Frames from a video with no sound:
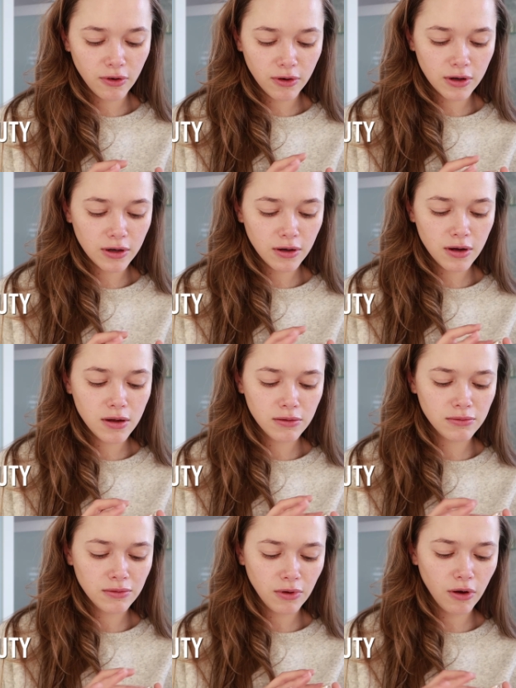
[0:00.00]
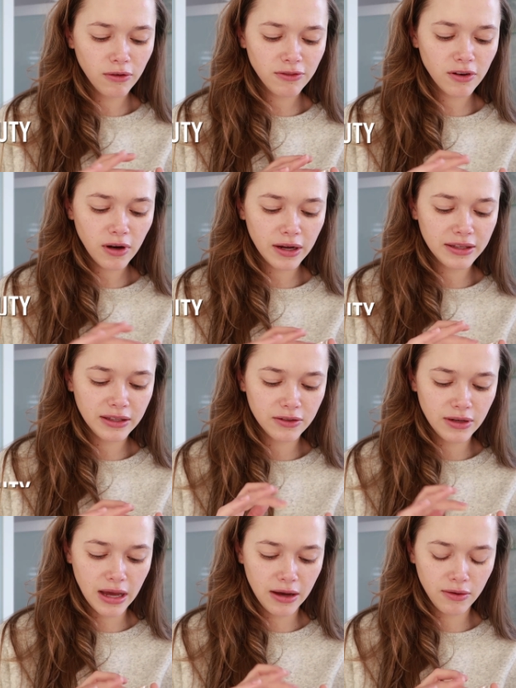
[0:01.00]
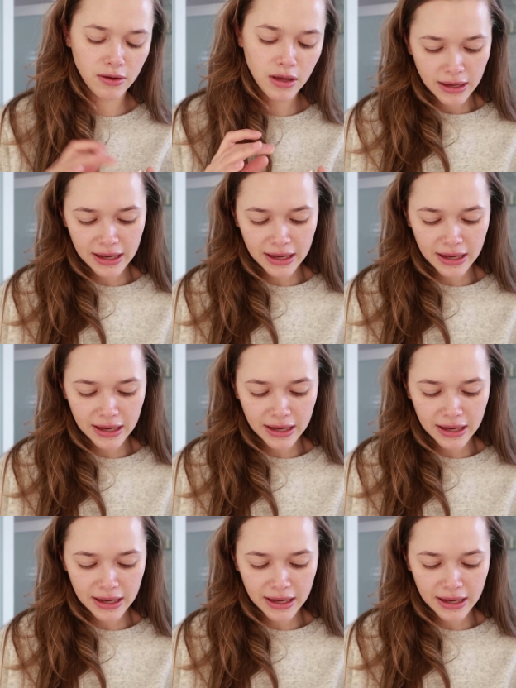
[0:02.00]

for over a year now.